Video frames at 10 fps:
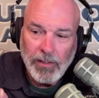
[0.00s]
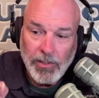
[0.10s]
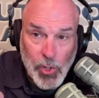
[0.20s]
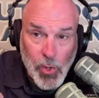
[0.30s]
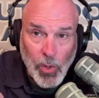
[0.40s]

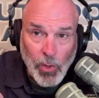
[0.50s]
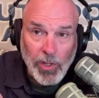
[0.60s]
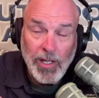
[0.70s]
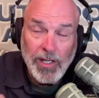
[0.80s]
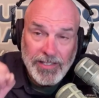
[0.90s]
Cool.
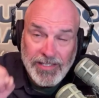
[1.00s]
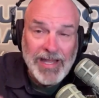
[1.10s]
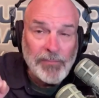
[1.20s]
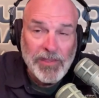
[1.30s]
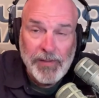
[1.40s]
Send
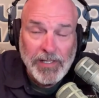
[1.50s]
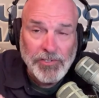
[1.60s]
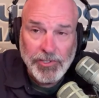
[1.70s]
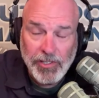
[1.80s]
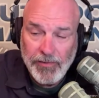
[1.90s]
me the
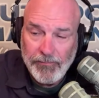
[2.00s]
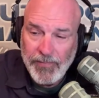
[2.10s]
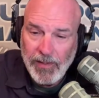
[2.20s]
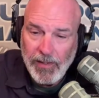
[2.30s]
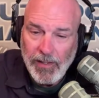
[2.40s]
picture.
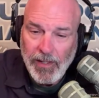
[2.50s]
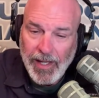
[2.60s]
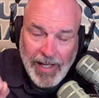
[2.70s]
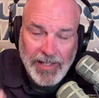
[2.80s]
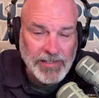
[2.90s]
And
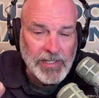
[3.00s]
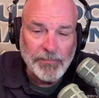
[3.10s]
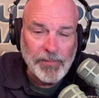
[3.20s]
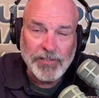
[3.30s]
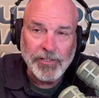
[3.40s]
I see the
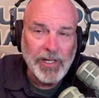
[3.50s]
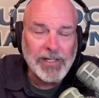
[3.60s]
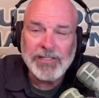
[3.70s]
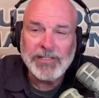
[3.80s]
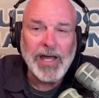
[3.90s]
picture, and
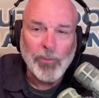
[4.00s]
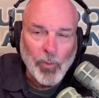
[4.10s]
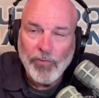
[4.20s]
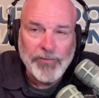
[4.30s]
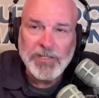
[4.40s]
it's not a
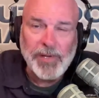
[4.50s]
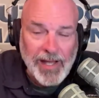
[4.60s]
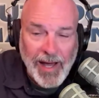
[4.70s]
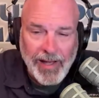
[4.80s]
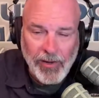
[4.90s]
wolf, it's a big
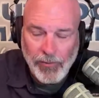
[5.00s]
coyote.